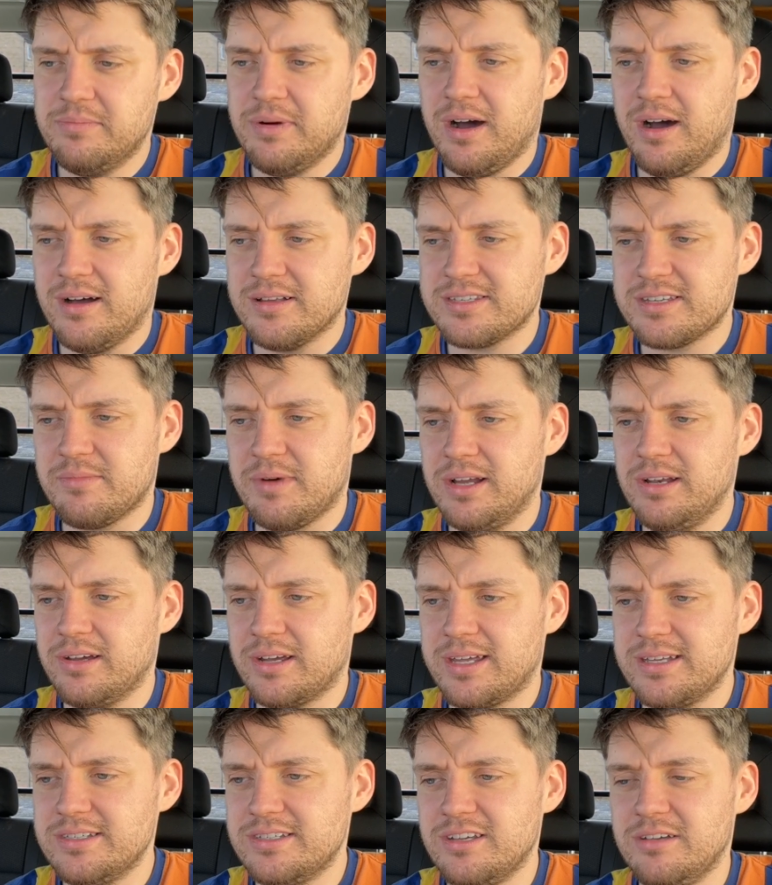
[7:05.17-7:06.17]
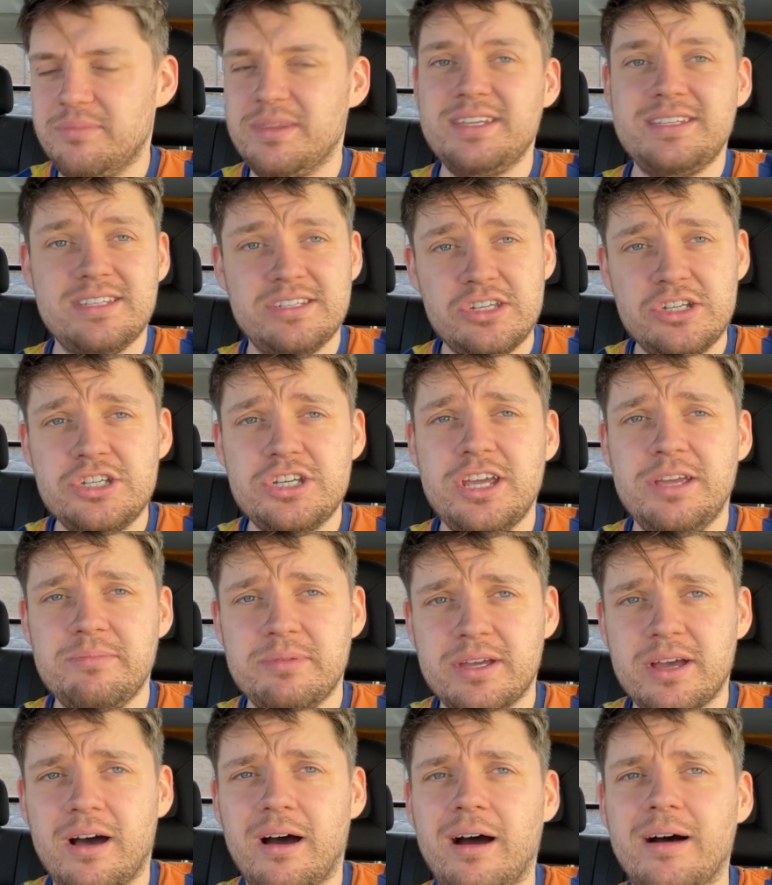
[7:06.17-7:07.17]
parts I might look into, but this is a cheap
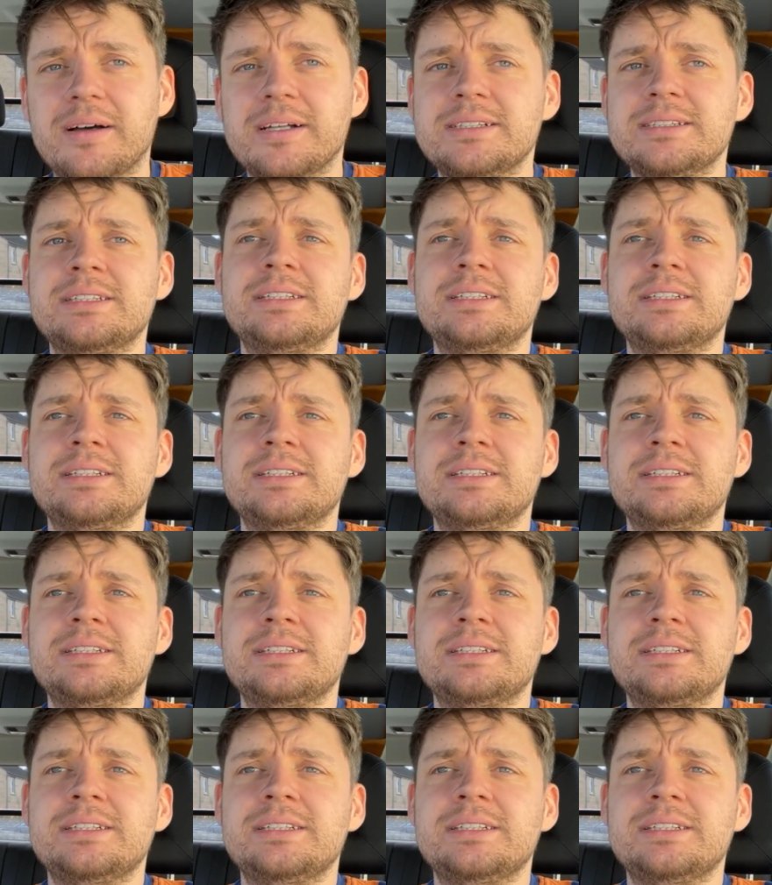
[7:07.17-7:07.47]
car,